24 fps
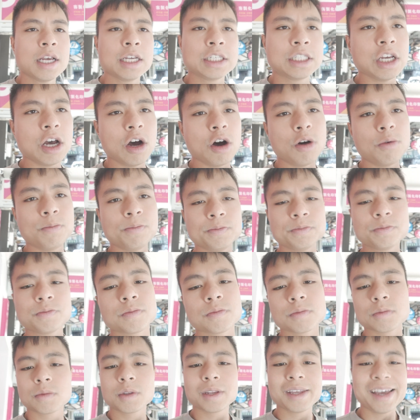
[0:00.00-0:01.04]
So
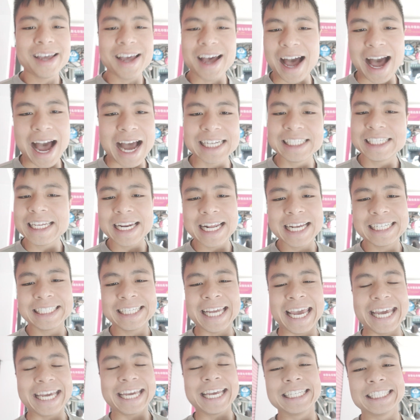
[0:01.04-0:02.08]
I didn't
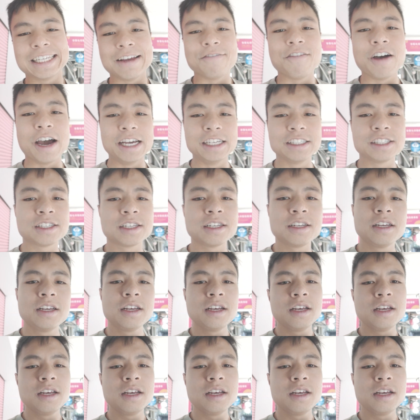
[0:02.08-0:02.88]
take his advice.